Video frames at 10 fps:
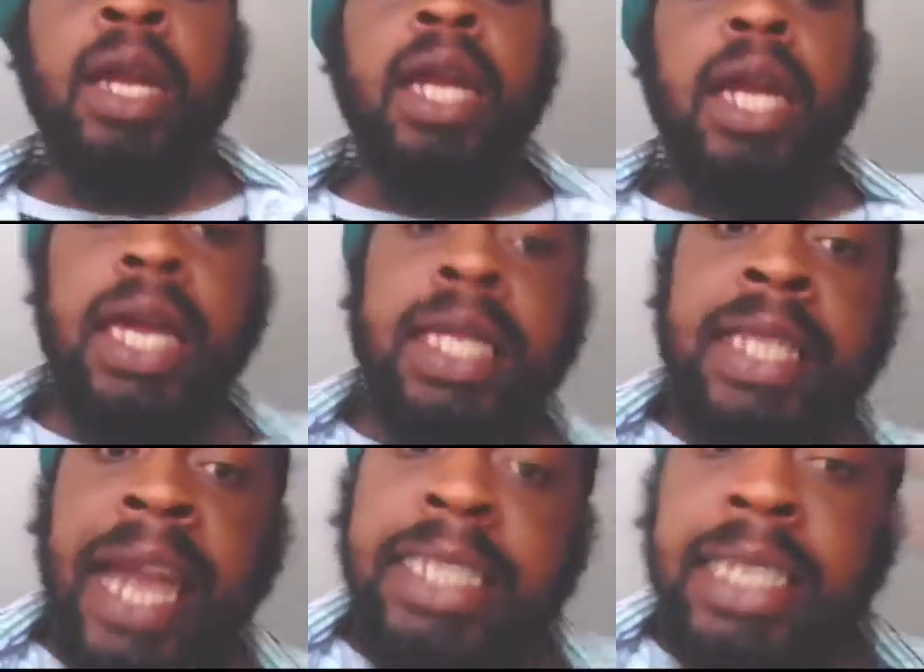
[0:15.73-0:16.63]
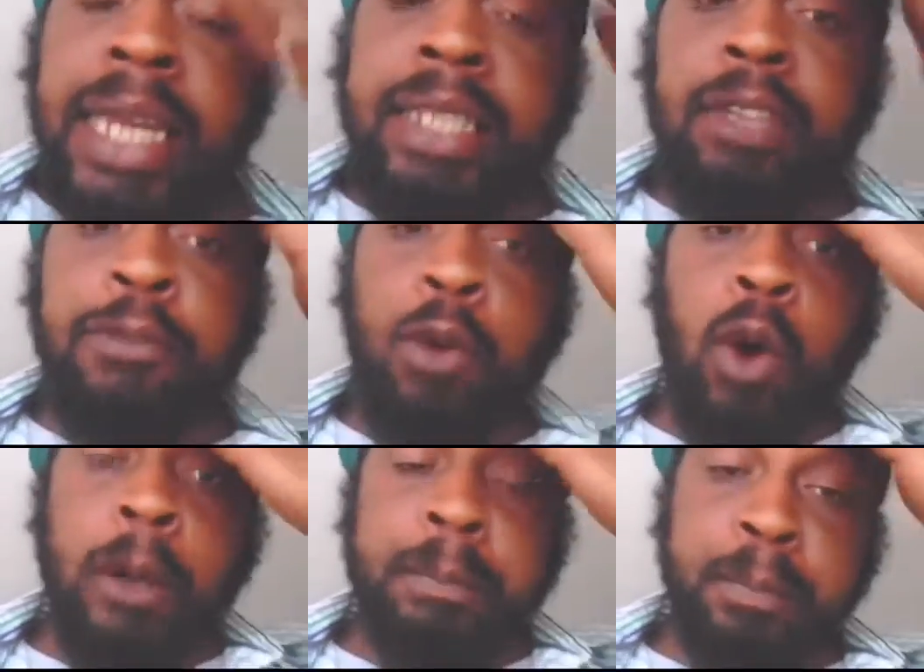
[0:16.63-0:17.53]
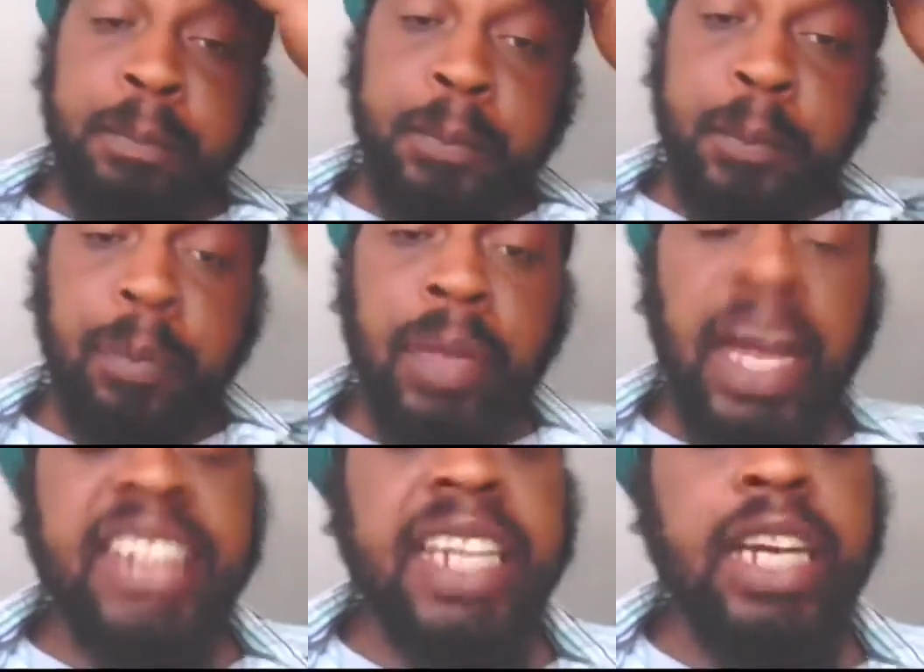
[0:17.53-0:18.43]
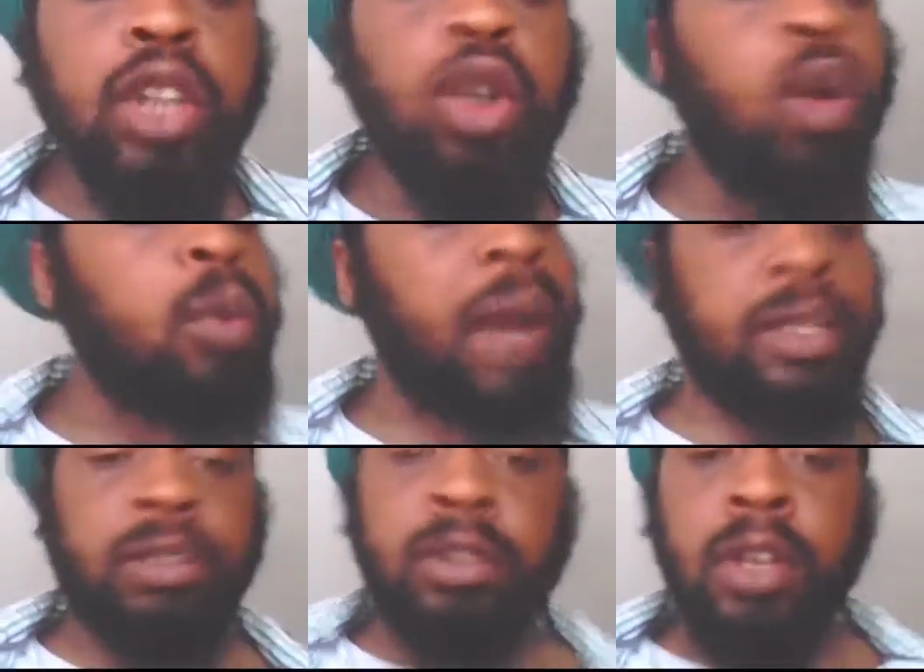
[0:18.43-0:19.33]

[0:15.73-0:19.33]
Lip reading: in 1984 as a little youth man